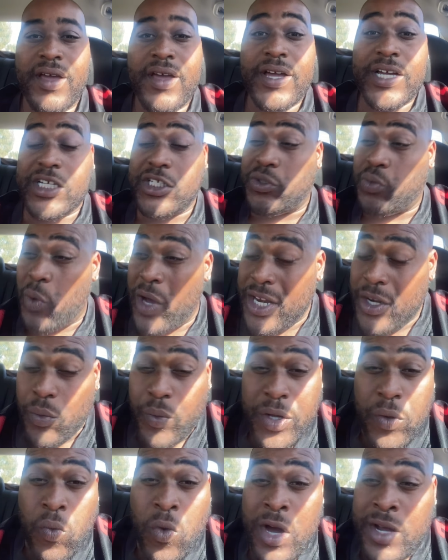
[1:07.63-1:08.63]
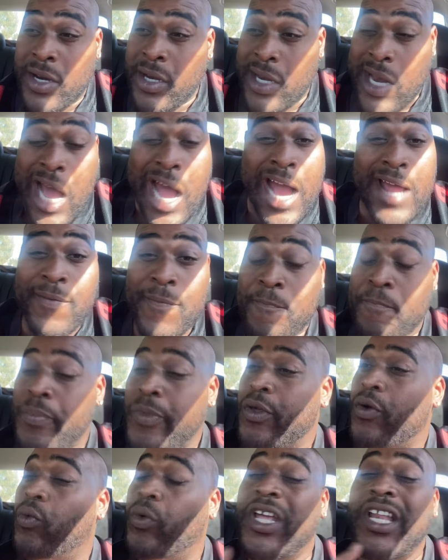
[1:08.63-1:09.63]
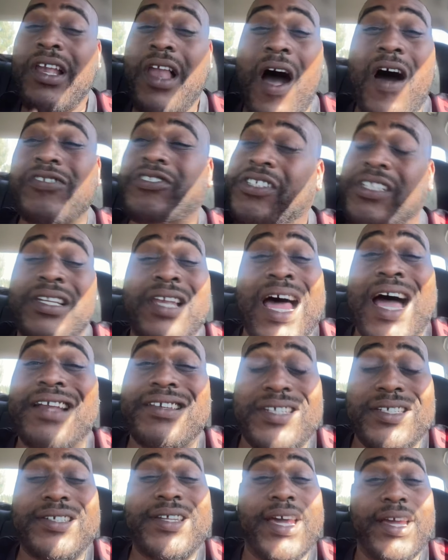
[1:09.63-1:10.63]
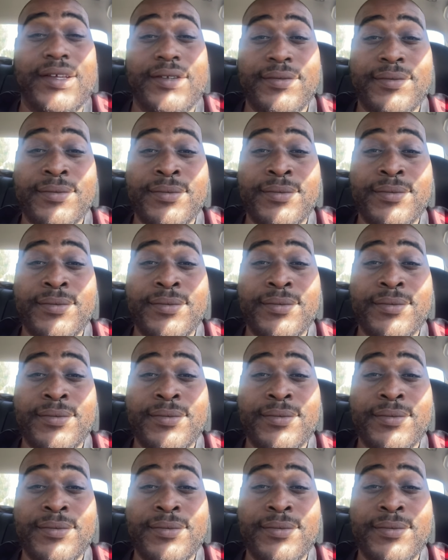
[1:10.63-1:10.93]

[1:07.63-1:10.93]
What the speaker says: Because whether we won or not, we lost a lot today.